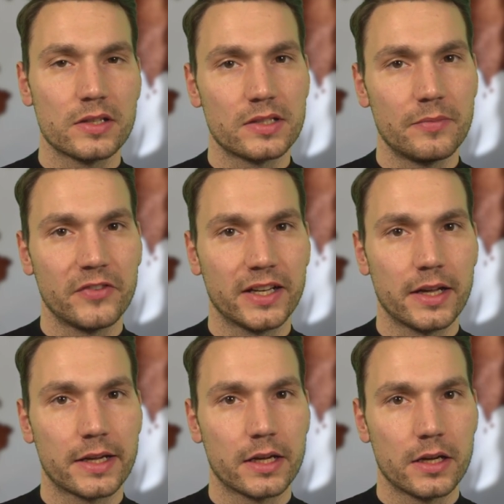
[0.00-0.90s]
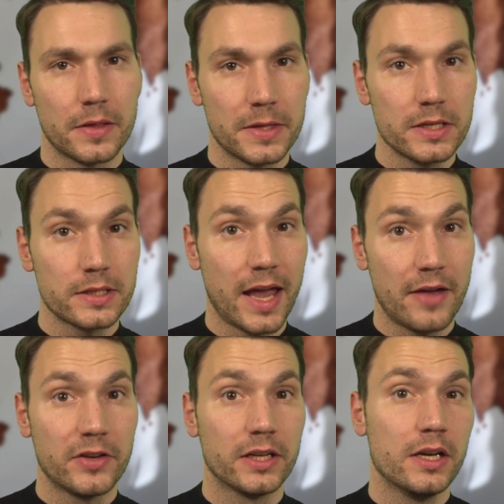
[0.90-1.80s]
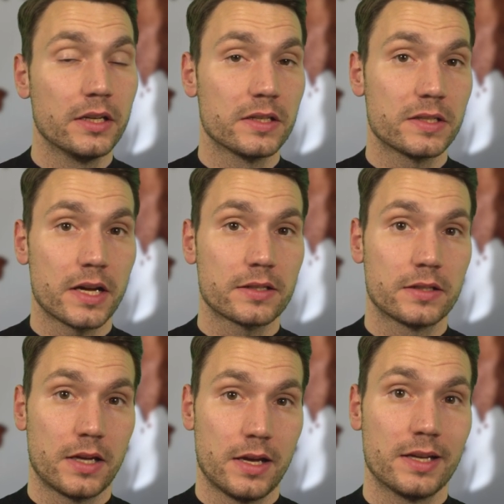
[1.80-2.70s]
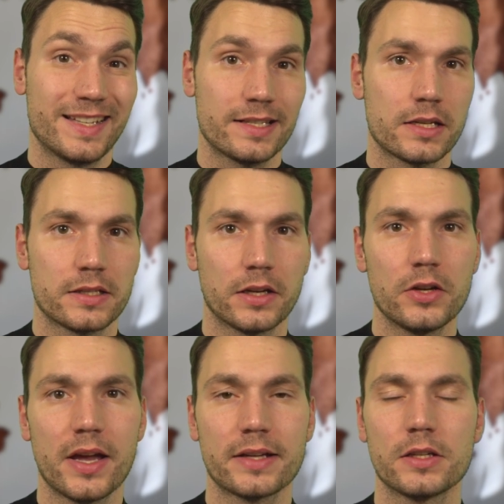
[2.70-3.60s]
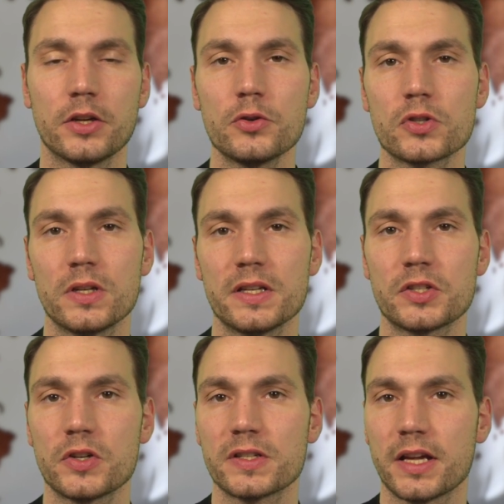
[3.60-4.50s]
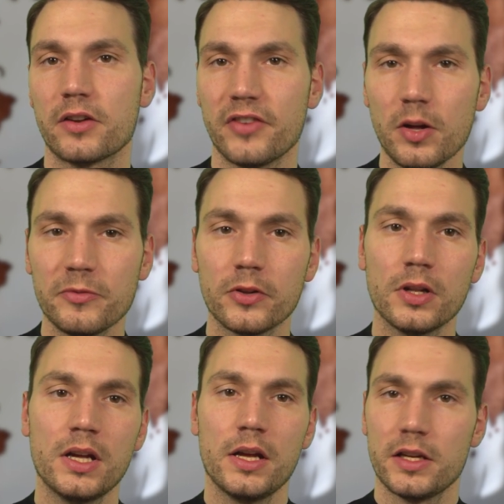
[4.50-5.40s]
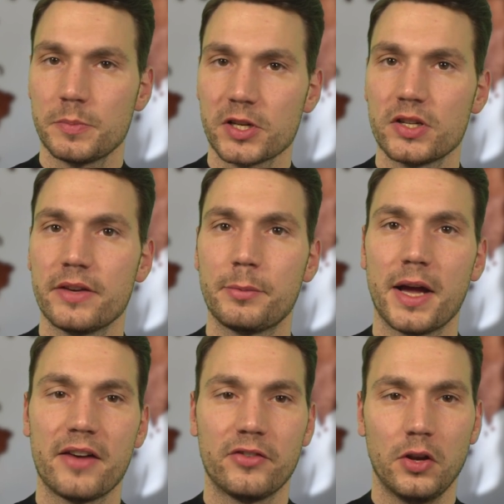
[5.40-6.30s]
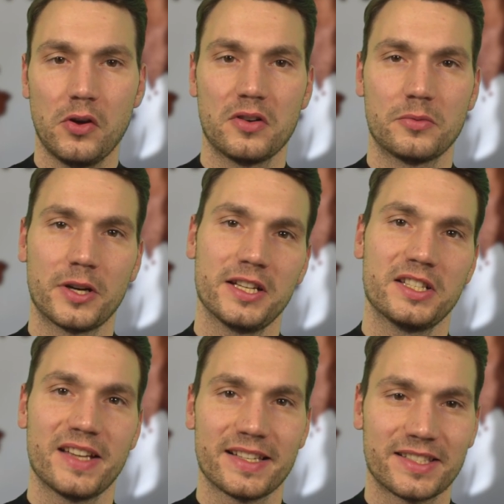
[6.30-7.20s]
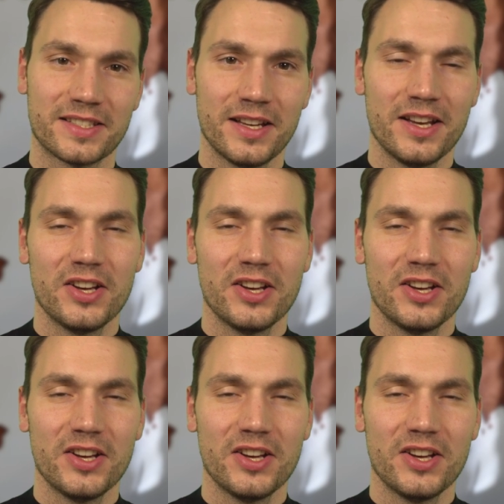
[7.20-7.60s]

So something like uh, this, having this text, uh, test execu execution listener is kind of helpful, especially if we have long running tests.